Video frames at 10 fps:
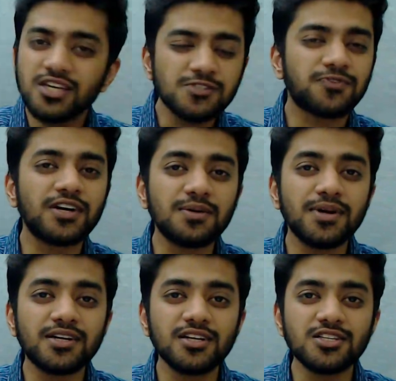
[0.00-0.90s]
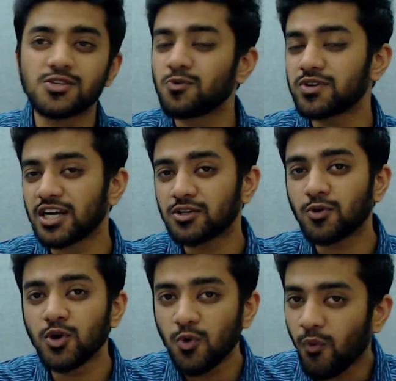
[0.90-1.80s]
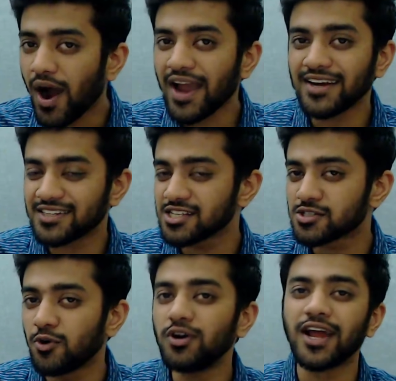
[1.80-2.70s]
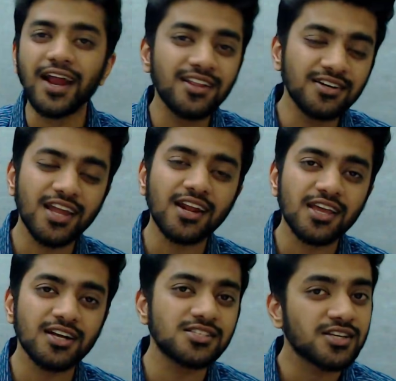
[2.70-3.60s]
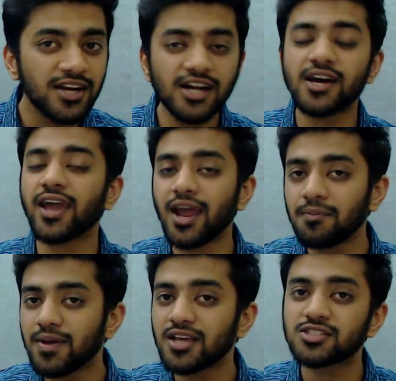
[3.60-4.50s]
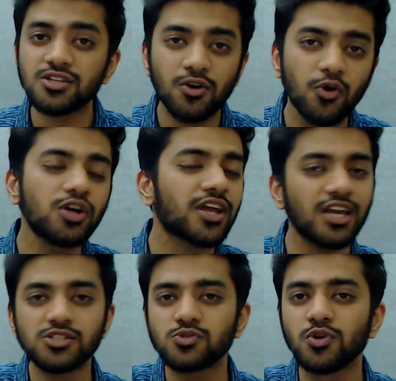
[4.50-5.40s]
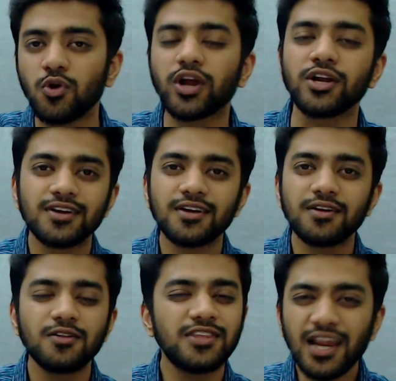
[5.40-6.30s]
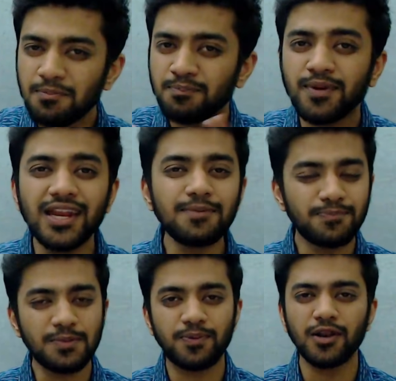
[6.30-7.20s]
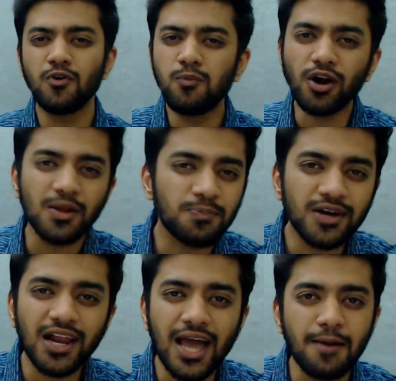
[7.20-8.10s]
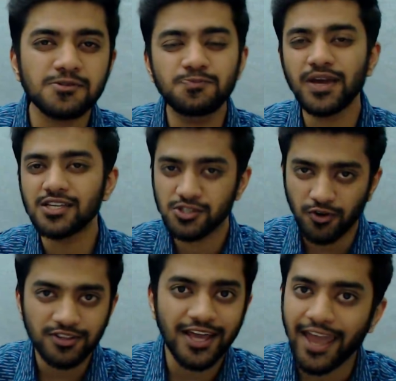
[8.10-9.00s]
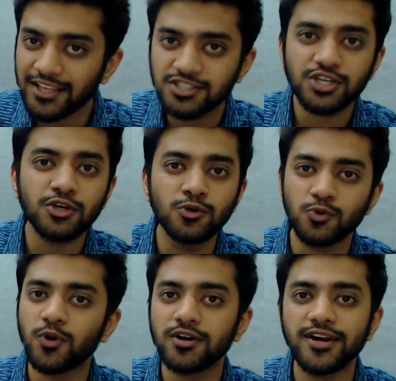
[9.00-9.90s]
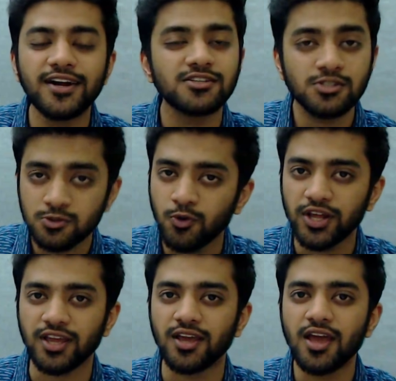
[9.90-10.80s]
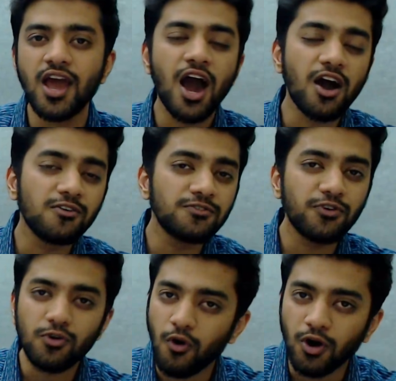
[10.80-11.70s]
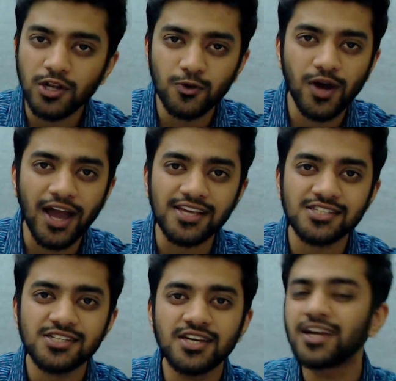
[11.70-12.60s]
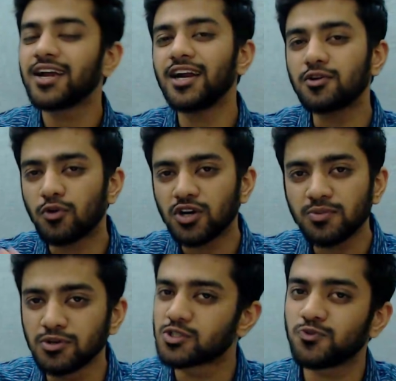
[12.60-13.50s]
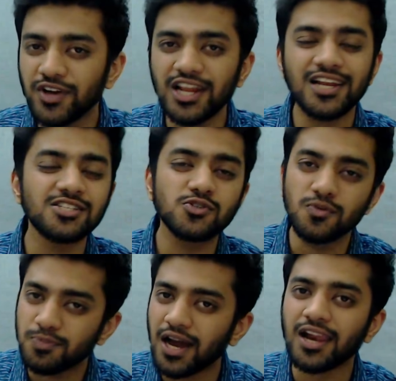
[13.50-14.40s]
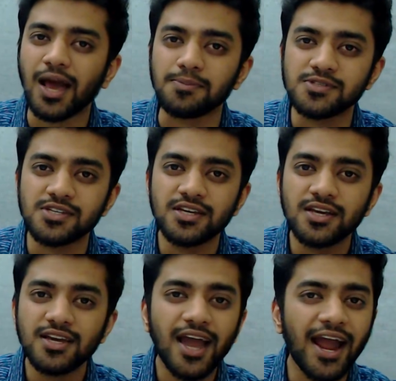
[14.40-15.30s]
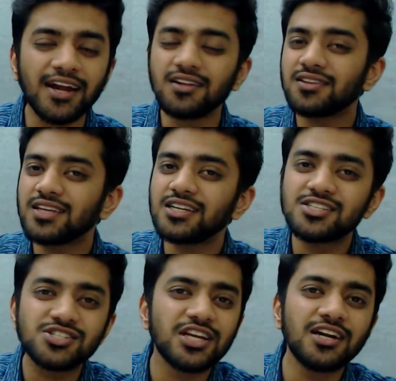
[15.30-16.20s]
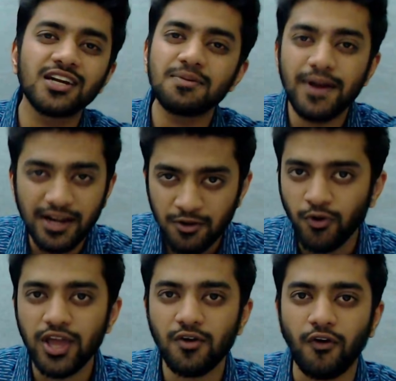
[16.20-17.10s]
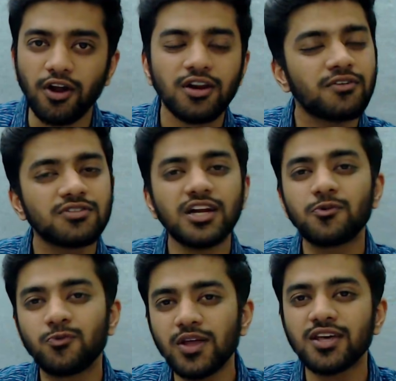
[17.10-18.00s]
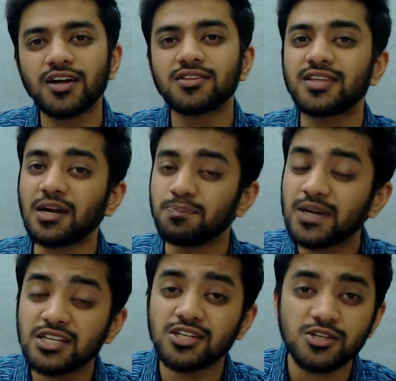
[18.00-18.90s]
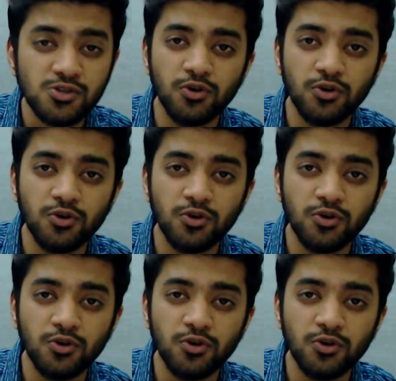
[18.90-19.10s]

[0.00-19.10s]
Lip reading: fundamentals which I told you why it is good, and the technicals, it again makes a good case to look into. There are many people who bought Ipca Labs based on the HCQ200 story. However, for all you guys, it contributes very less to Ipca Labs, and there is still a debate going on that whether that medicine is good